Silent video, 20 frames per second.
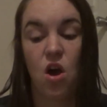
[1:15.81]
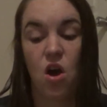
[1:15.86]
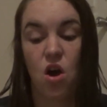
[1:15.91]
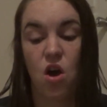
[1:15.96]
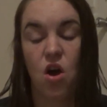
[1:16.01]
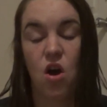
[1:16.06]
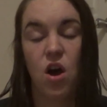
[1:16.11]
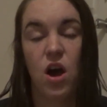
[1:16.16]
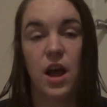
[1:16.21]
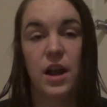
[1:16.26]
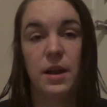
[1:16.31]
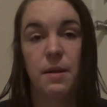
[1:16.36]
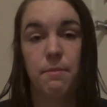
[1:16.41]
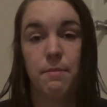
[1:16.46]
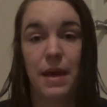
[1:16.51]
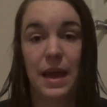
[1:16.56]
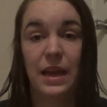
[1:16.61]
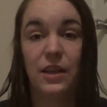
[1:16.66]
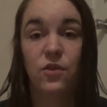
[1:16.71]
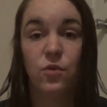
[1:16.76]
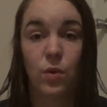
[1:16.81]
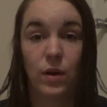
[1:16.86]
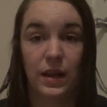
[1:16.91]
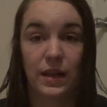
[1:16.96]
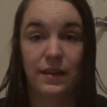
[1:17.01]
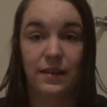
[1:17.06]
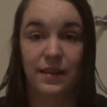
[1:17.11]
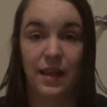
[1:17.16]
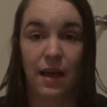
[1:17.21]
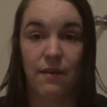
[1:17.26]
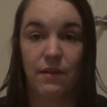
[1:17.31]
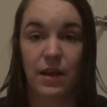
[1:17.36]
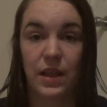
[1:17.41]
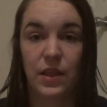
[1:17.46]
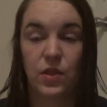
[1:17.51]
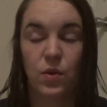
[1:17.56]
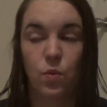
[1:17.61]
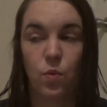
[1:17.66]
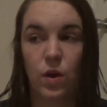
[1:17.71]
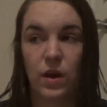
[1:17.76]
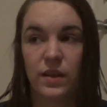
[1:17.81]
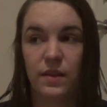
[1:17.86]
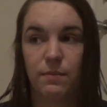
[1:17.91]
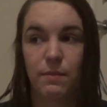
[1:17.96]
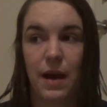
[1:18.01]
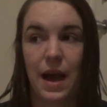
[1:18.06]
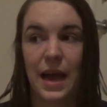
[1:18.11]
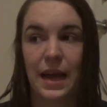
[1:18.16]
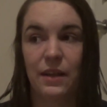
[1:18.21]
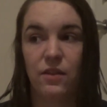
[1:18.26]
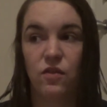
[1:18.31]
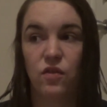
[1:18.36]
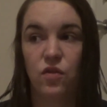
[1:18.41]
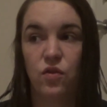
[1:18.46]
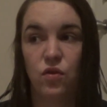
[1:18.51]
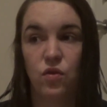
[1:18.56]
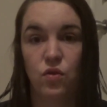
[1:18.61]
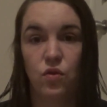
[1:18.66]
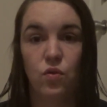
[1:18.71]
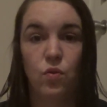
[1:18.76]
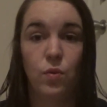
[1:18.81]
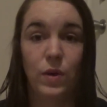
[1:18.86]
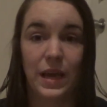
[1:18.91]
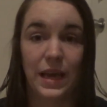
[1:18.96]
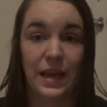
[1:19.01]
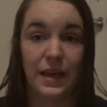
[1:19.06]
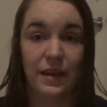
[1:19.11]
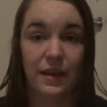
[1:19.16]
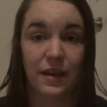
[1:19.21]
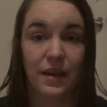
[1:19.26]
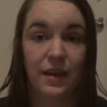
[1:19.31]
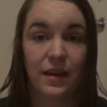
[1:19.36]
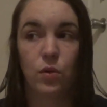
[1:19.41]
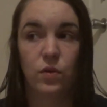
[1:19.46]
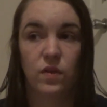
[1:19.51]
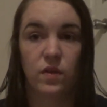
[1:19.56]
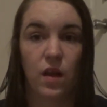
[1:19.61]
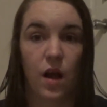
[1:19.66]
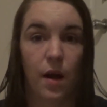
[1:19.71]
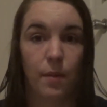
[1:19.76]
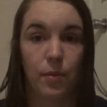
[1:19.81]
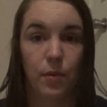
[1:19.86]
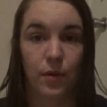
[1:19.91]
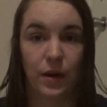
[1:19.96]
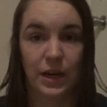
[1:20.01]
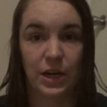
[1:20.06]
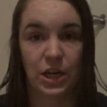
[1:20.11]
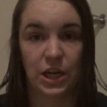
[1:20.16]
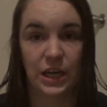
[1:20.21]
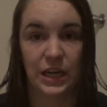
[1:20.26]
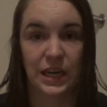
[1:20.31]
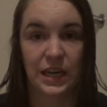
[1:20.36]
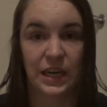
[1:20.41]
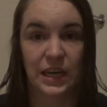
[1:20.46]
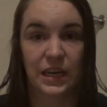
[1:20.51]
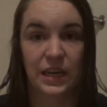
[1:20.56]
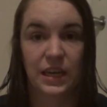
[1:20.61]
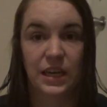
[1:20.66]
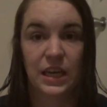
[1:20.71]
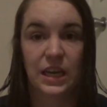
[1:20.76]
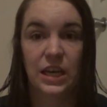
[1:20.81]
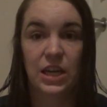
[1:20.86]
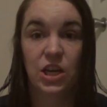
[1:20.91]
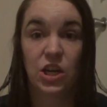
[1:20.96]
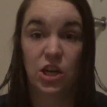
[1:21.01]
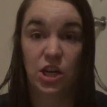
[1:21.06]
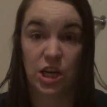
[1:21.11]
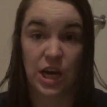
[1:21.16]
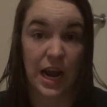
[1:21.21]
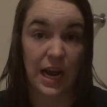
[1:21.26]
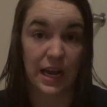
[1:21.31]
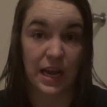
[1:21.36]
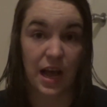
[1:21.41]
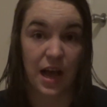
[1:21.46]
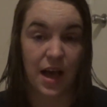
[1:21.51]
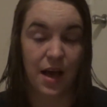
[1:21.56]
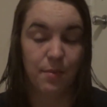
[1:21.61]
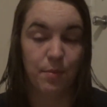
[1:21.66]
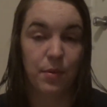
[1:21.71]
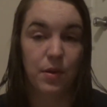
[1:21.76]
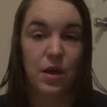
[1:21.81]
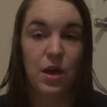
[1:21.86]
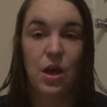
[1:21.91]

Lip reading: On May 27th was my 2-week post-operation checkup,